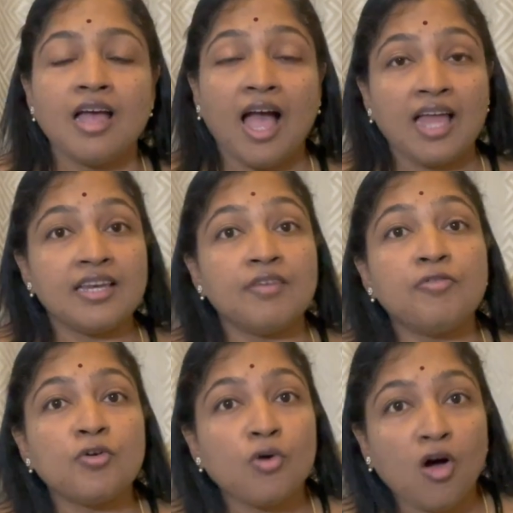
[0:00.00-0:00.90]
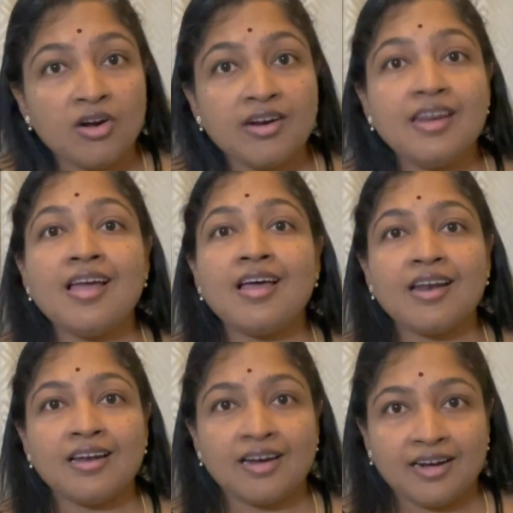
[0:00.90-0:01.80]
And if you already are
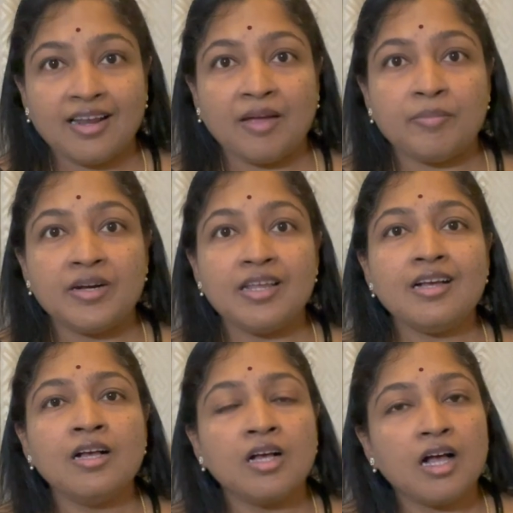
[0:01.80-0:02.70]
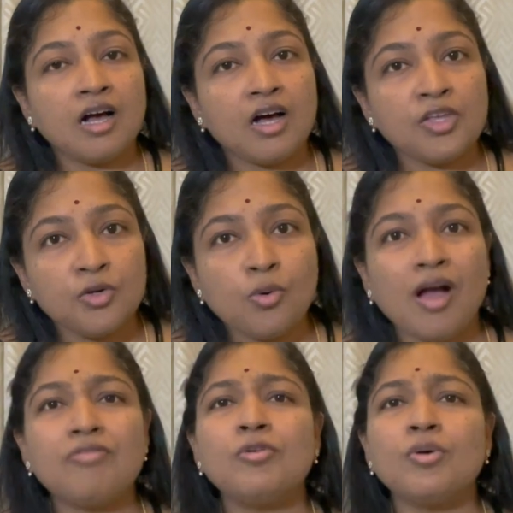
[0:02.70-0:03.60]
a diabetic, you
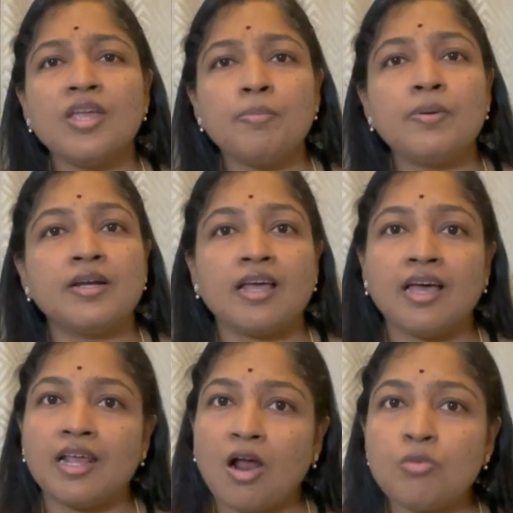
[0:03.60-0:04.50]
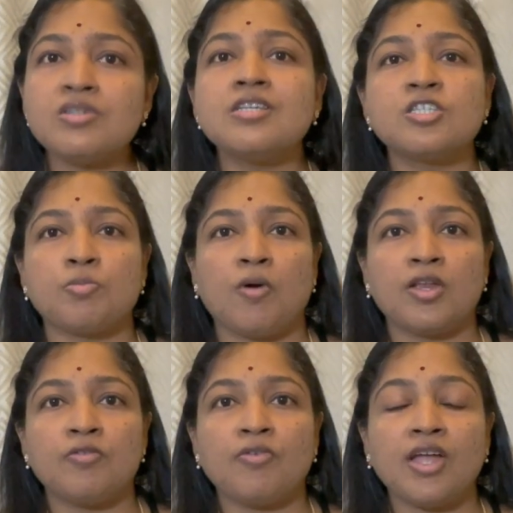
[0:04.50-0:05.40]
have to keep it around
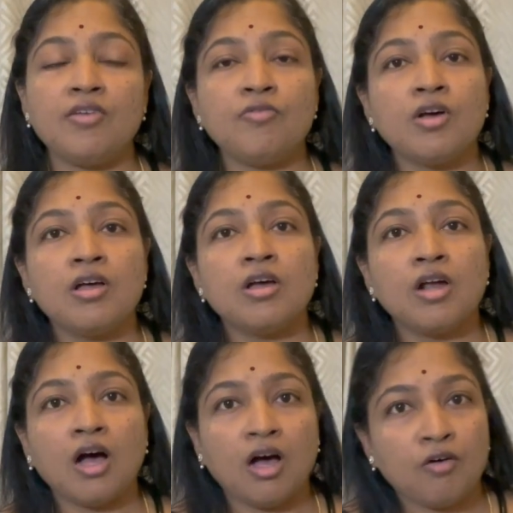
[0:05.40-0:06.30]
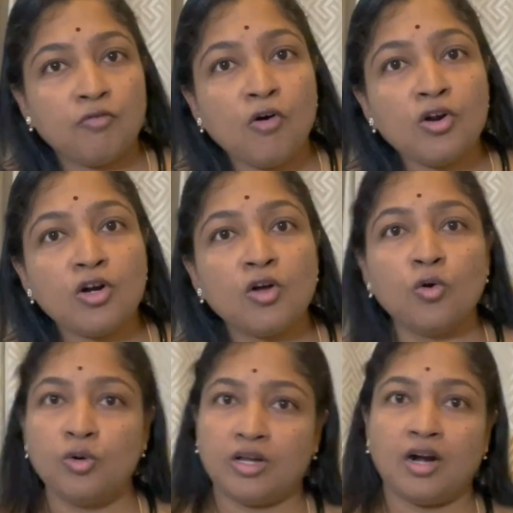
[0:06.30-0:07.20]
6.5 for
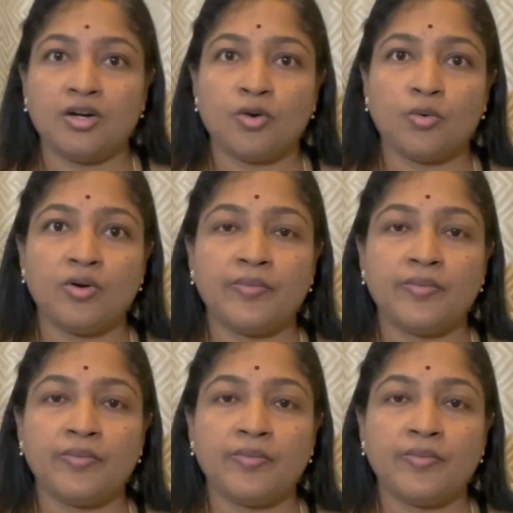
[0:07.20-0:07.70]
good control.